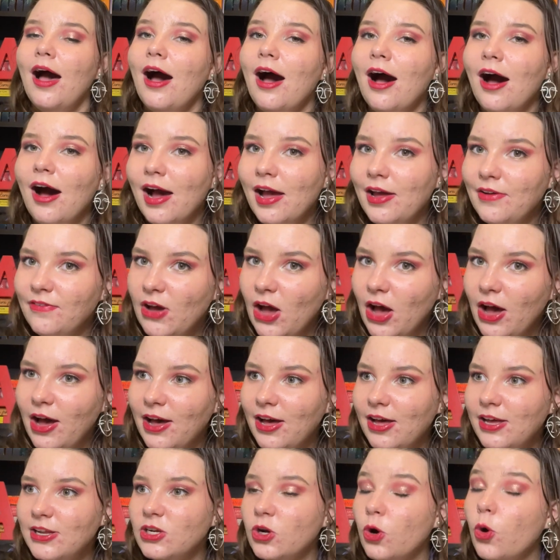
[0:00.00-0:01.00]
I've
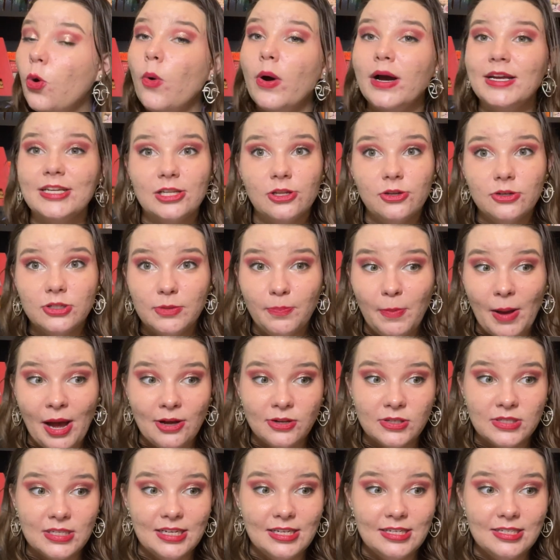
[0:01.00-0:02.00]
heard quite a lot
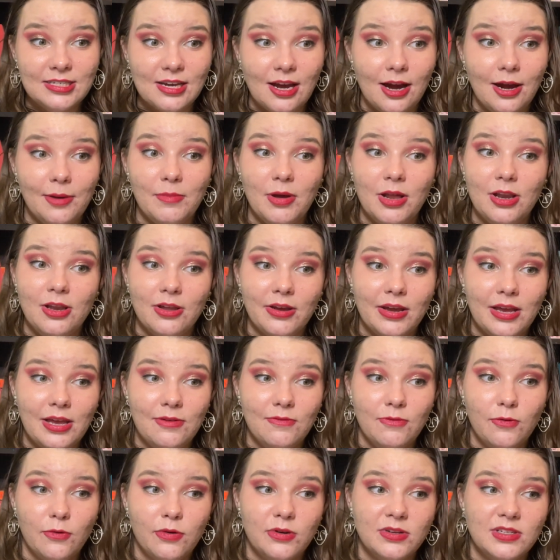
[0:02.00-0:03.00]
about it. I'm looking
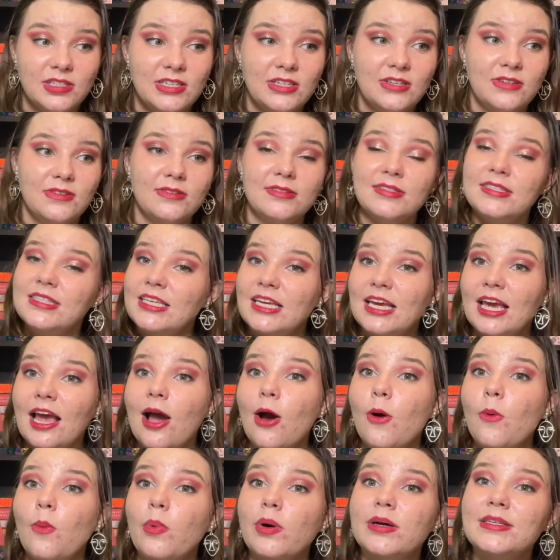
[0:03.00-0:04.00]
forward to seeing
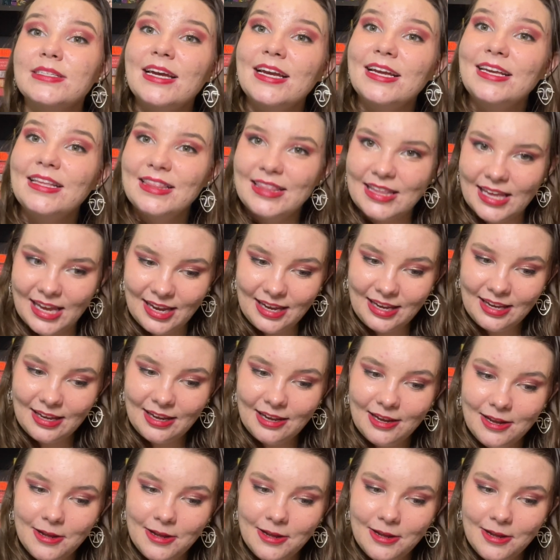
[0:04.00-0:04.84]
what I think.